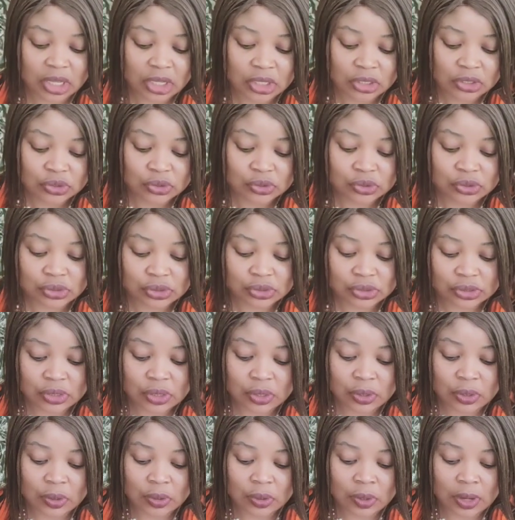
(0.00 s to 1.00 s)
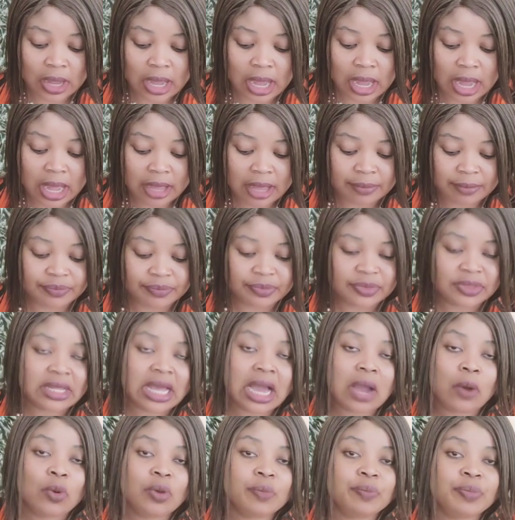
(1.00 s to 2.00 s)
So
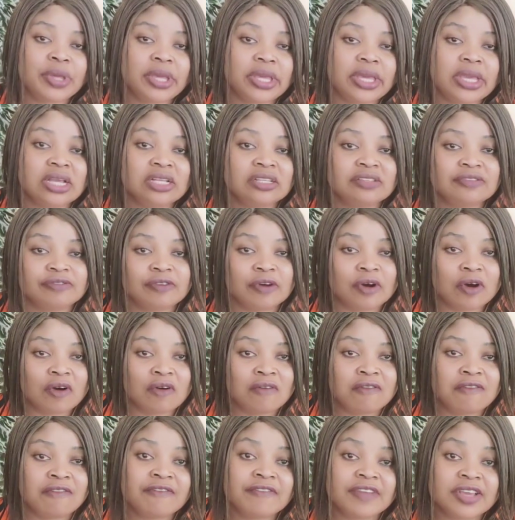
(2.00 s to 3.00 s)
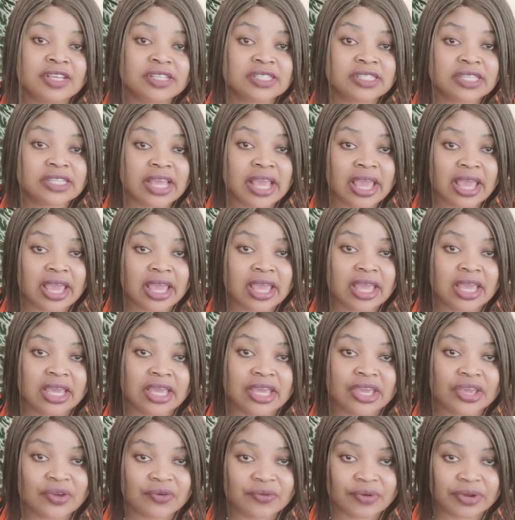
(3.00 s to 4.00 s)
that will be it for phase A
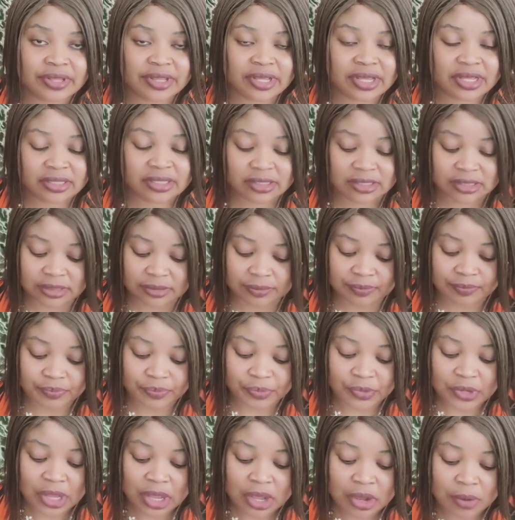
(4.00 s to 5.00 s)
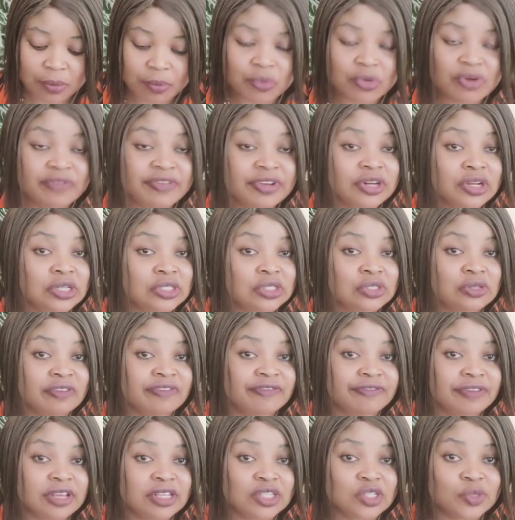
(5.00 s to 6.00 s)
ingredients. Moving on to
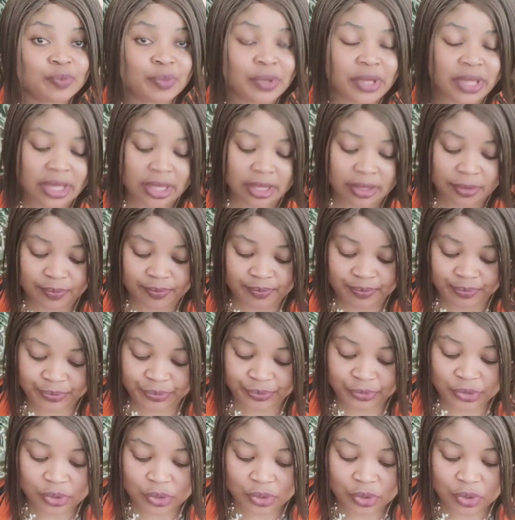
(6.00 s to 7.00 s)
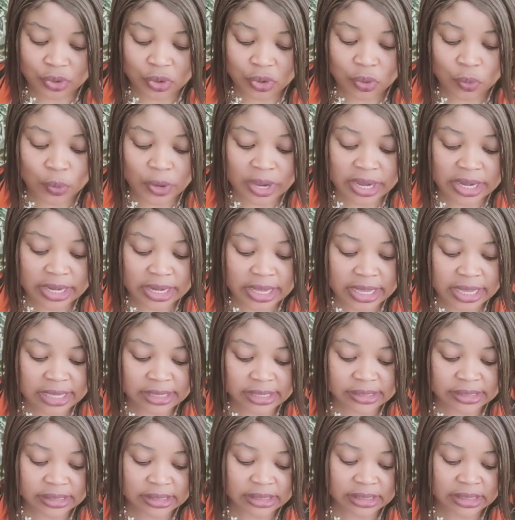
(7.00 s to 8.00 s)
phase B, we
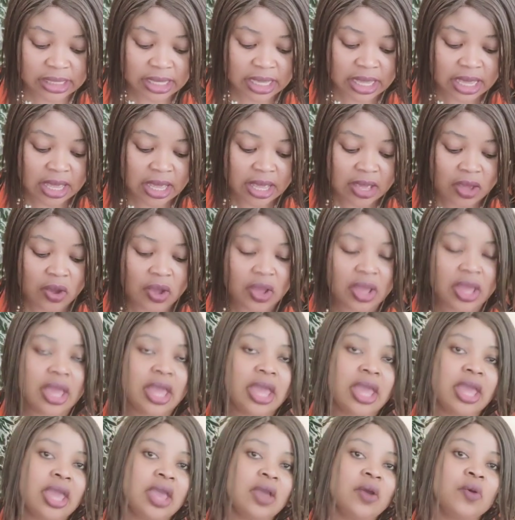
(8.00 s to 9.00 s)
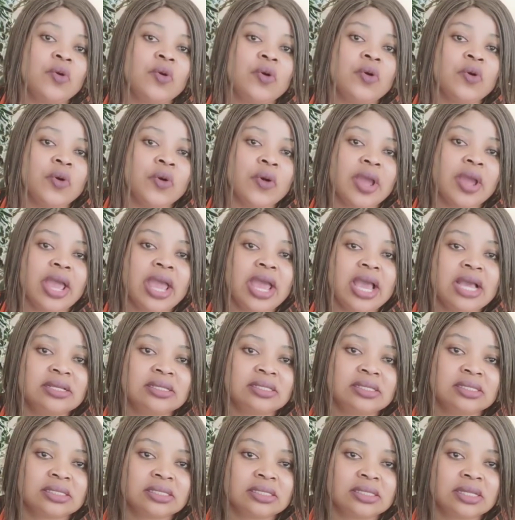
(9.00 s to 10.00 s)
need
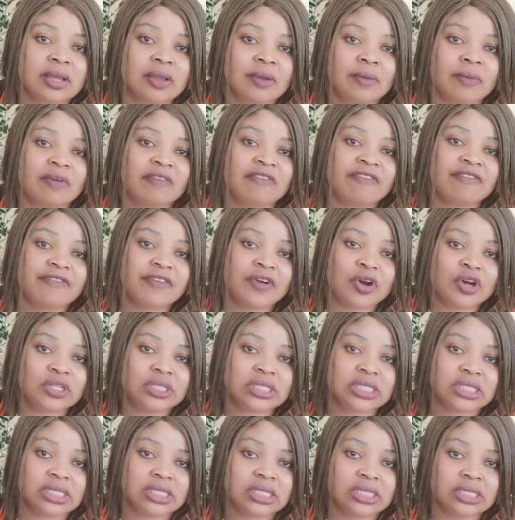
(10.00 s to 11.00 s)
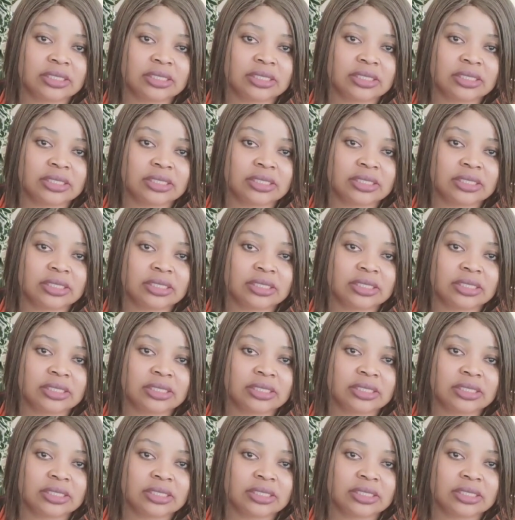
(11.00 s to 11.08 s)
A-O-S-40.